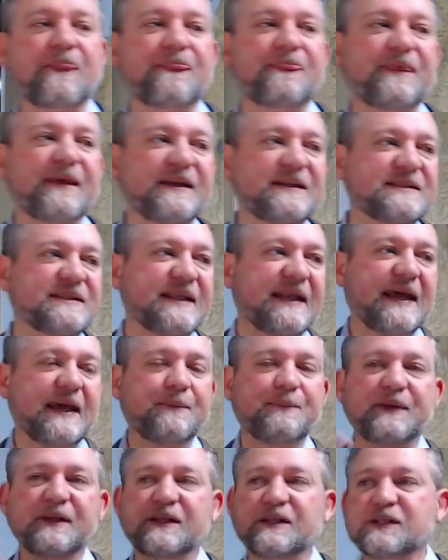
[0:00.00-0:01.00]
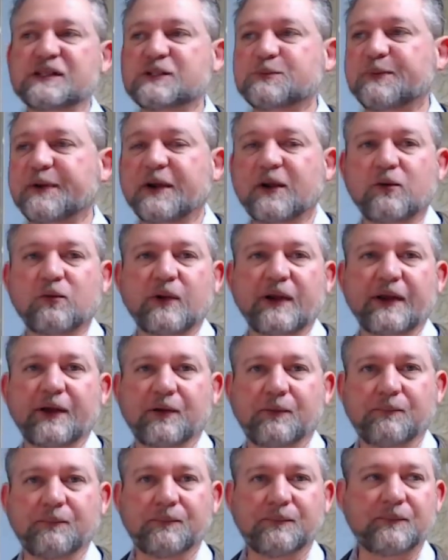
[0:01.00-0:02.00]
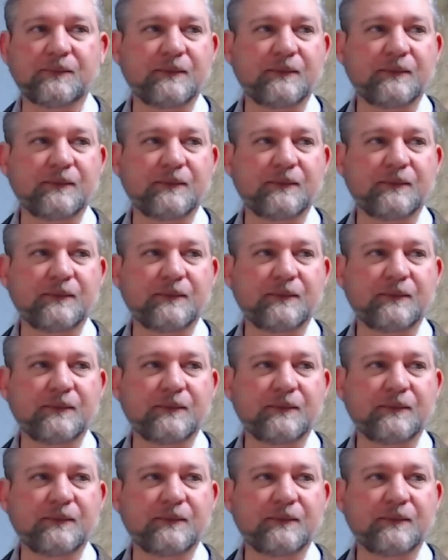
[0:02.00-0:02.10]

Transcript: things that happen in the spirit realm.